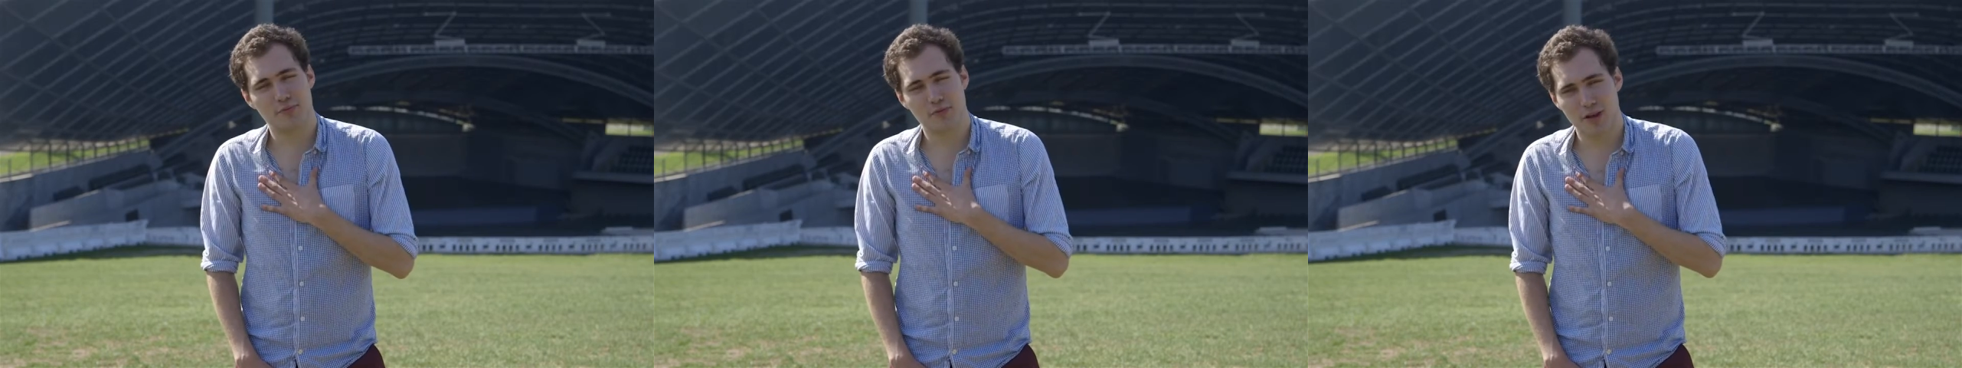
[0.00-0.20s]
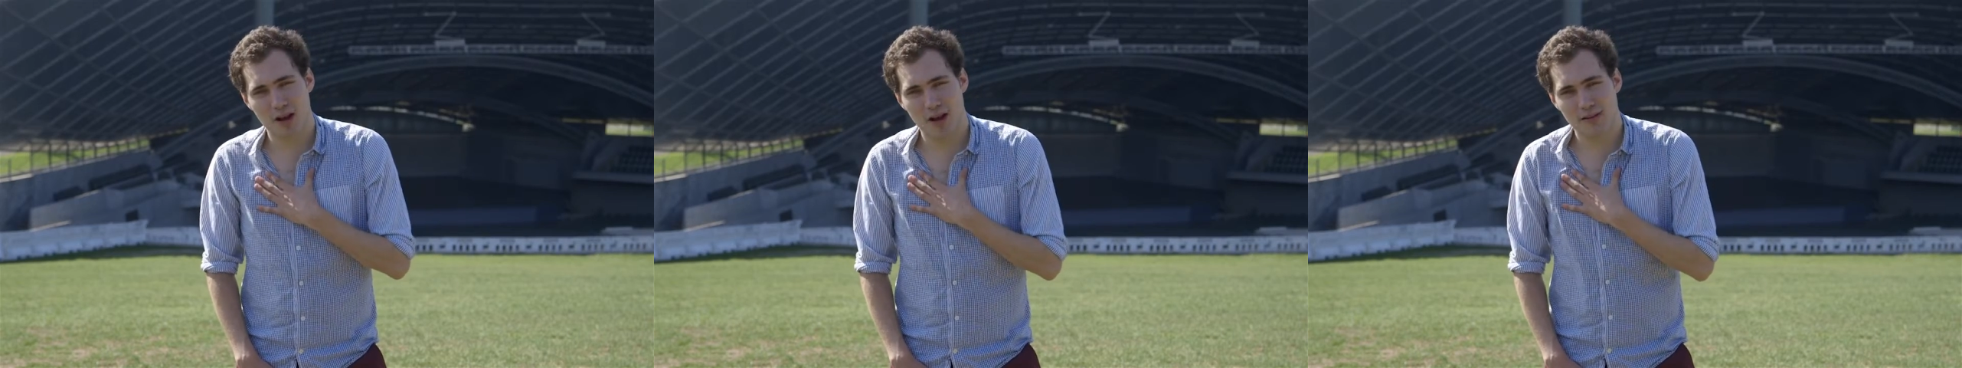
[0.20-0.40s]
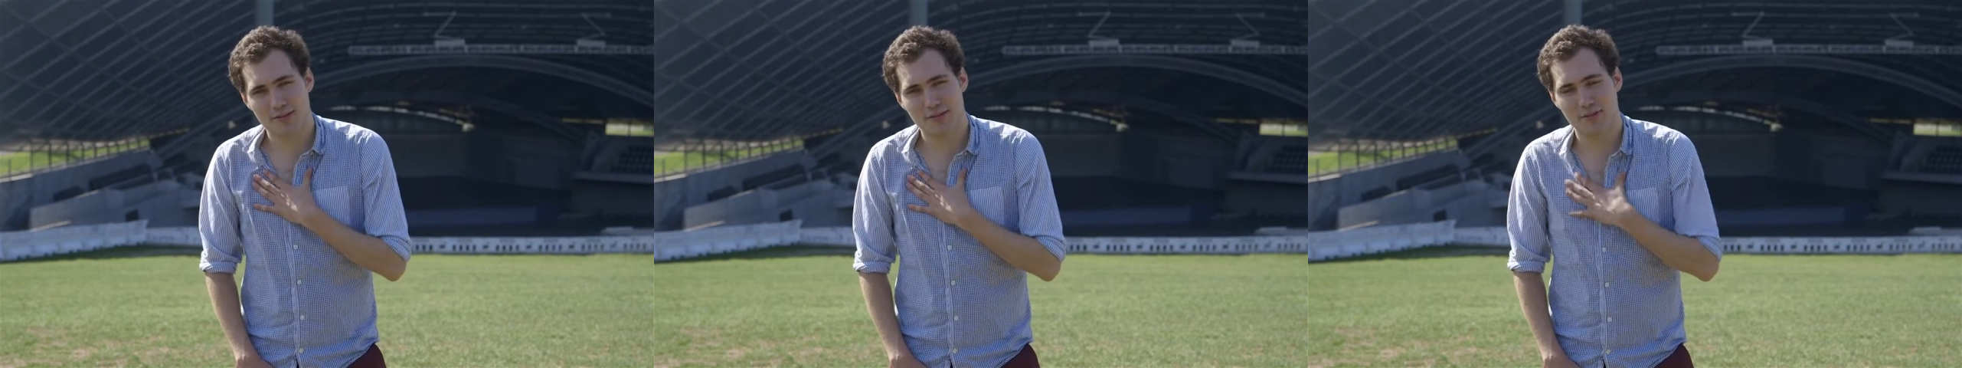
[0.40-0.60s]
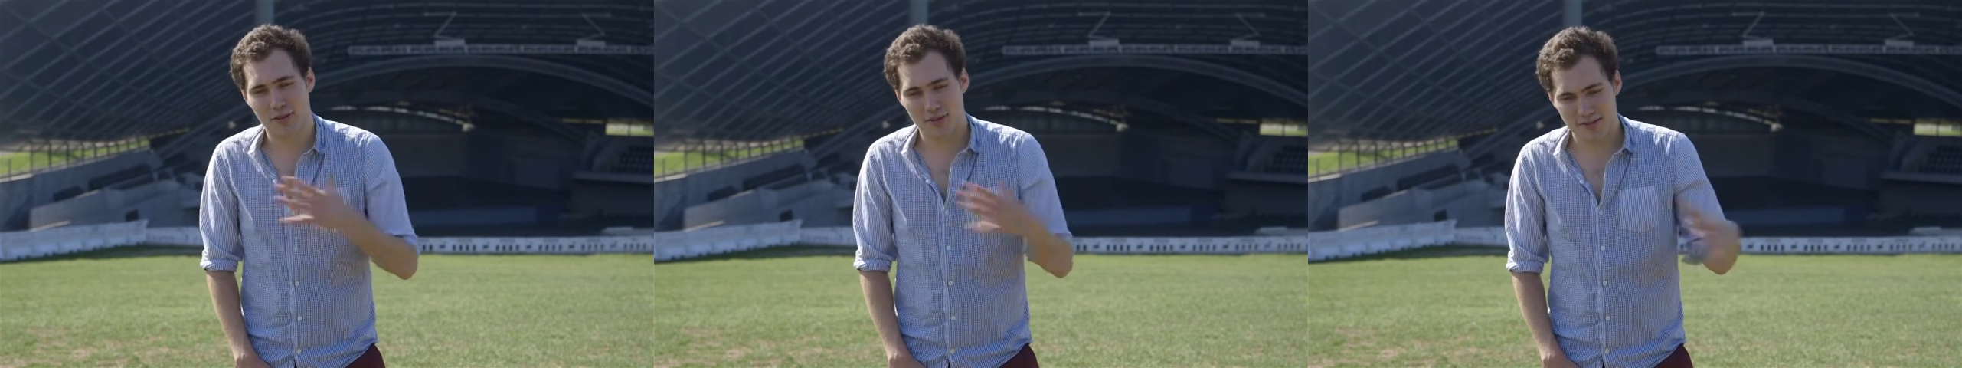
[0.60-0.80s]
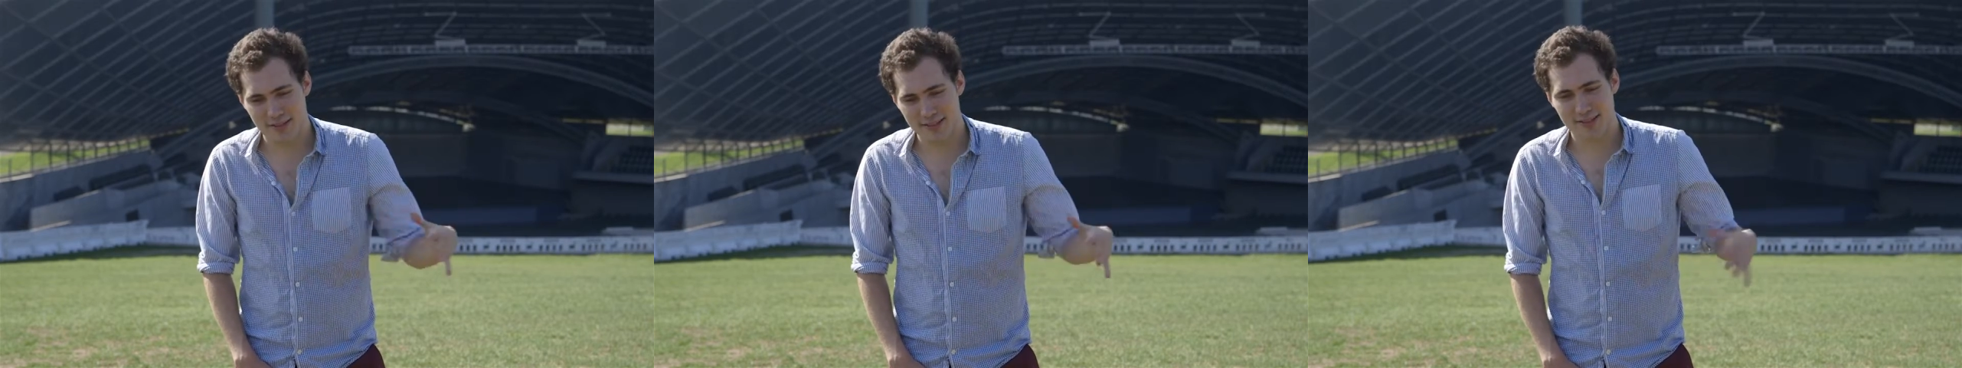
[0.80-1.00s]
pretty hard to a
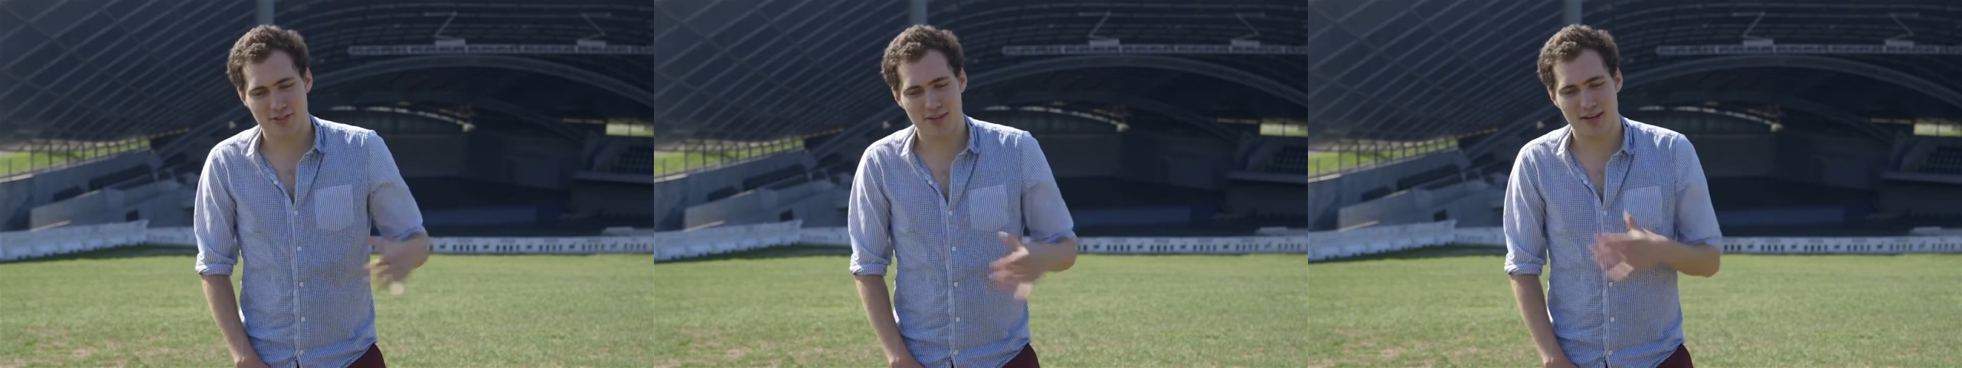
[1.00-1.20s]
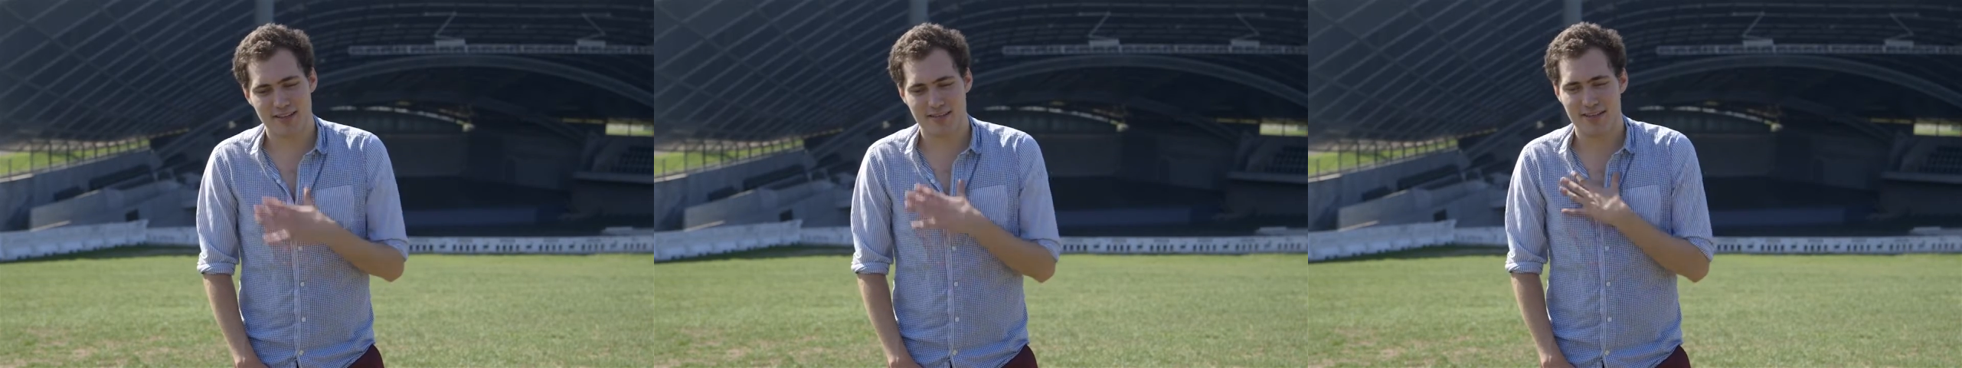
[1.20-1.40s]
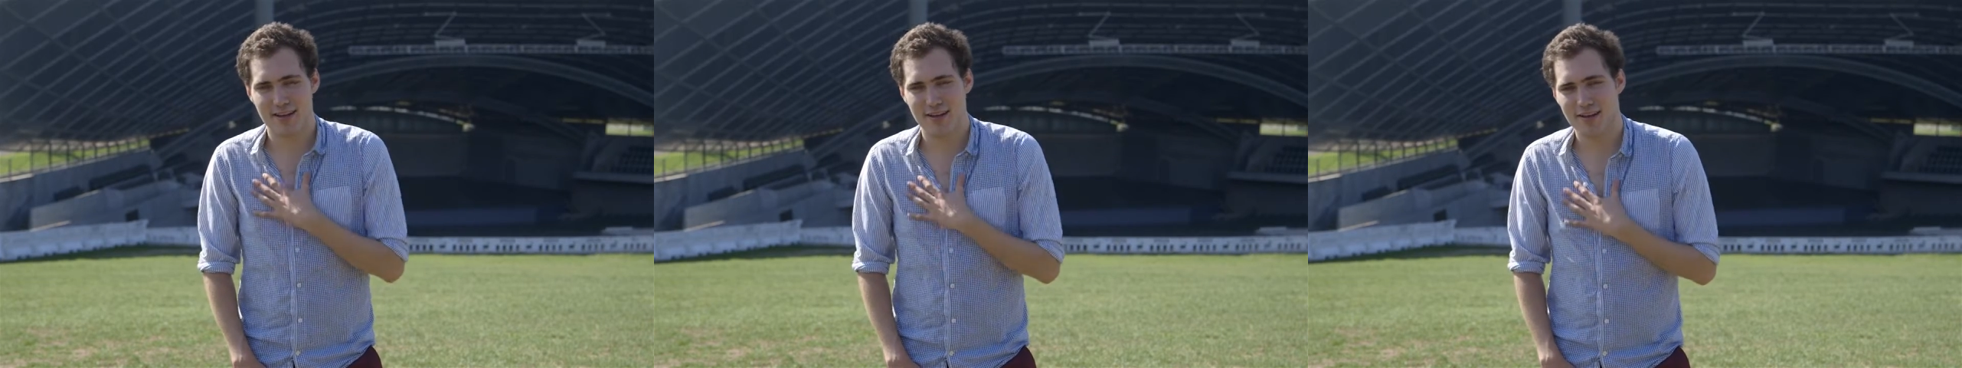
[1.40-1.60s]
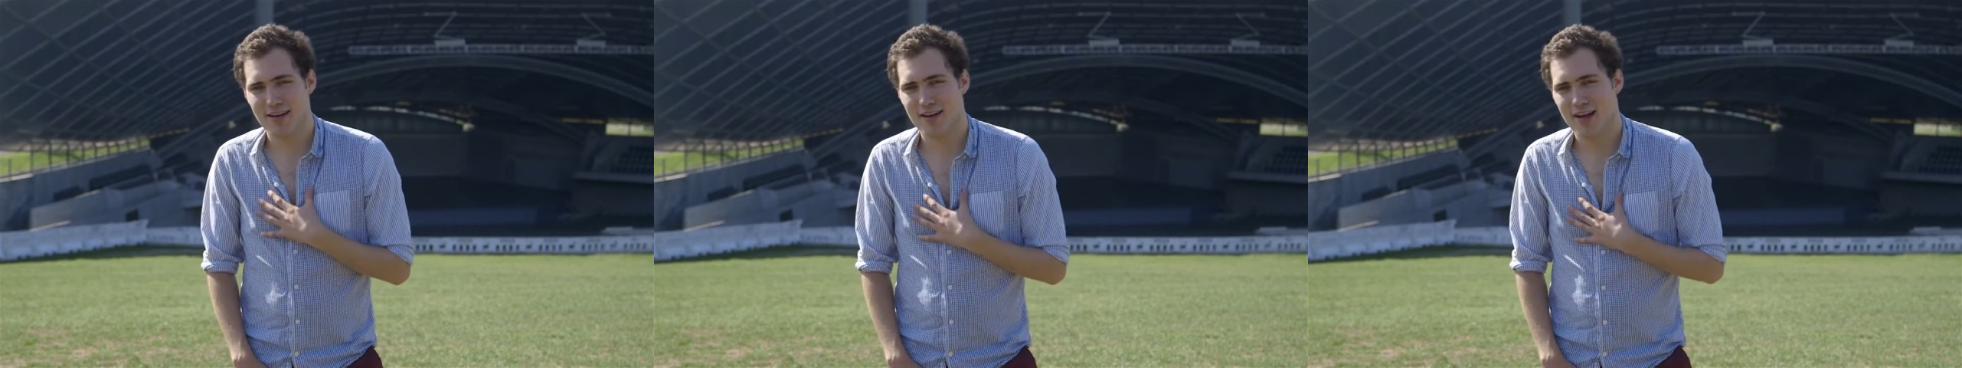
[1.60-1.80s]
lot of DJs here.